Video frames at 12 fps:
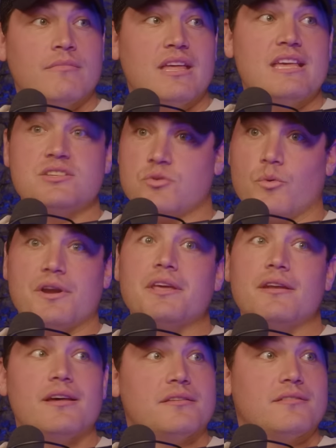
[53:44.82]
is already
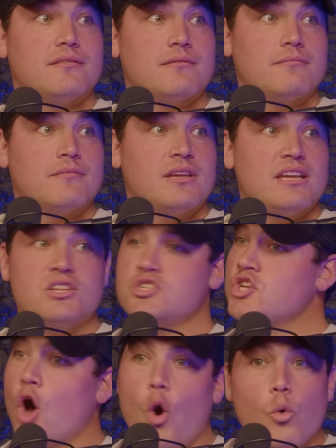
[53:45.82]
nuts.
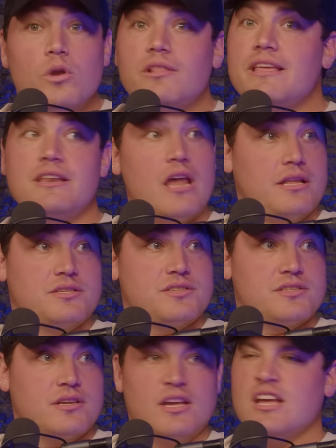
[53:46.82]
Totally. totally
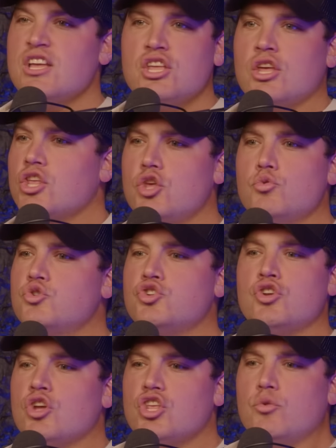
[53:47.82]
nuts. Yes. You
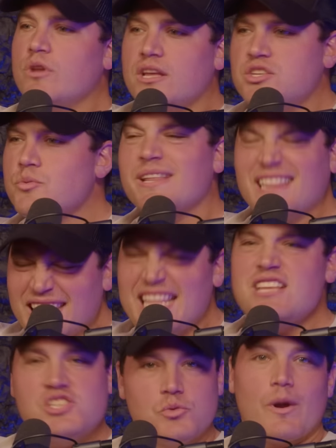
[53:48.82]
sh- you need to at
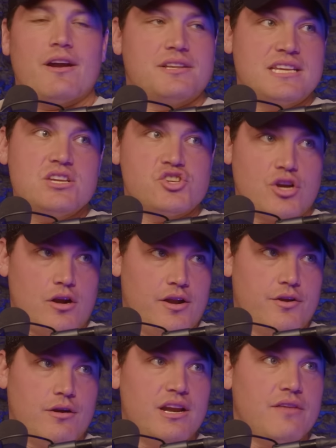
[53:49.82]
least wear a t-shirt
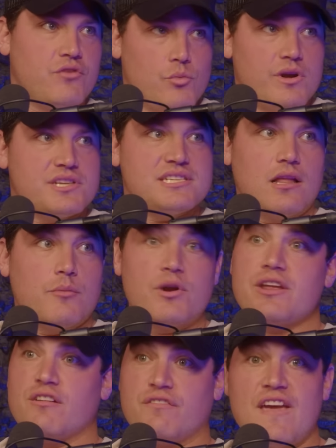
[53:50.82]
under it if you want to
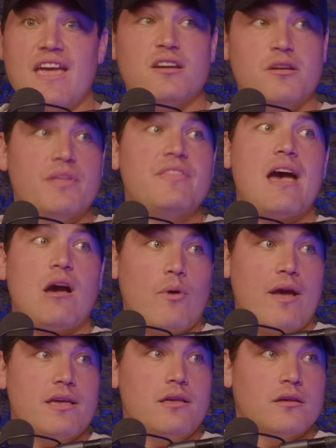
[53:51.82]
celebrate your fandom in that
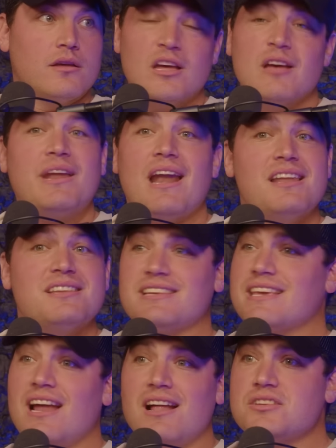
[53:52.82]
way. But
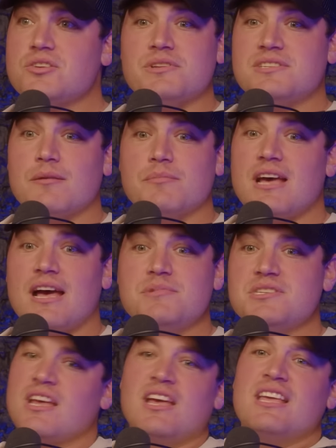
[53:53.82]
honestly, and I'll do it
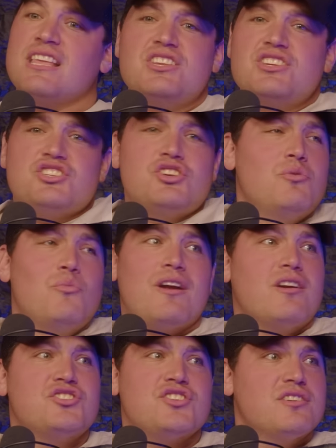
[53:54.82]
sometimes, you just shouldn't
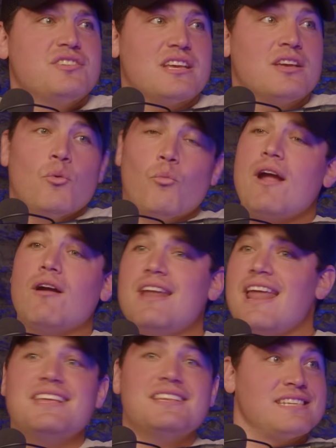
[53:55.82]
wear a jersey. Wear a
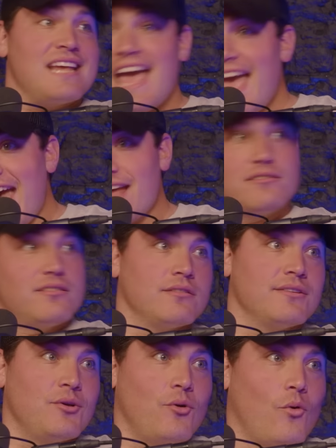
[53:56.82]
nice hat
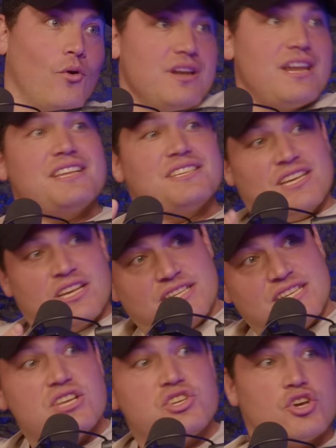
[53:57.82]
or a nice
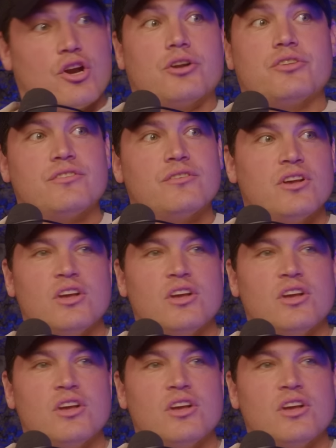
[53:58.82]
t-shirt.